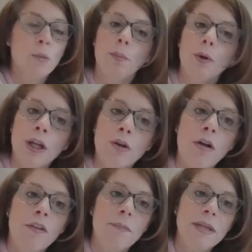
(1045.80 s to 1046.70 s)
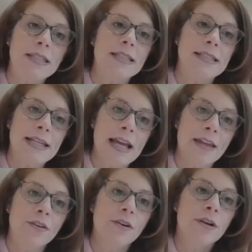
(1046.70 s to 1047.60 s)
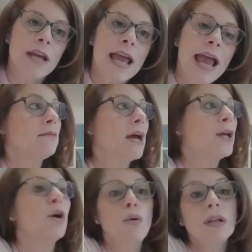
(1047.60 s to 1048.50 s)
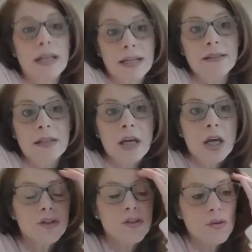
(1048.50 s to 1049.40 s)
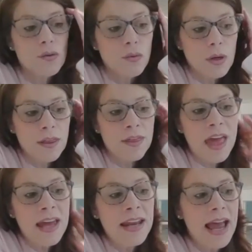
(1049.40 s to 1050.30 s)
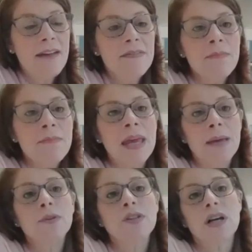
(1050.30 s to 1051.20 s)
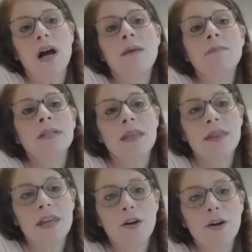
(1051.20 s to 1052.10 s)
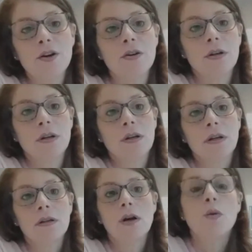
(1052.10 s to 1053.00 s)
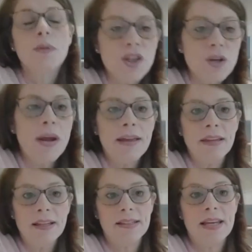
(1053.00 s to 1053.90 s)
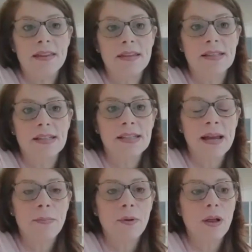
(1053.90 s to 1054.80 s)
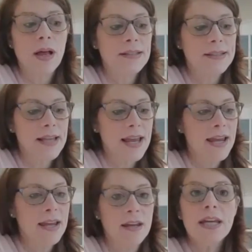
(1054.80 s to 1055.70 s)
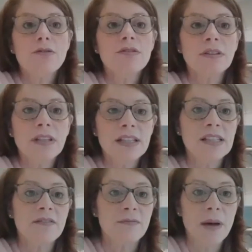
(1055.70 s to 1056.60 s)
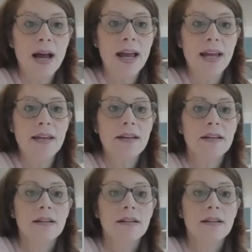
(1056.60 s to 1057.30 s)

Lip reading: putting all the pieces together. My goal is to then have them be able to come to their OBGYN, let's say in this example, and say, here's a list of my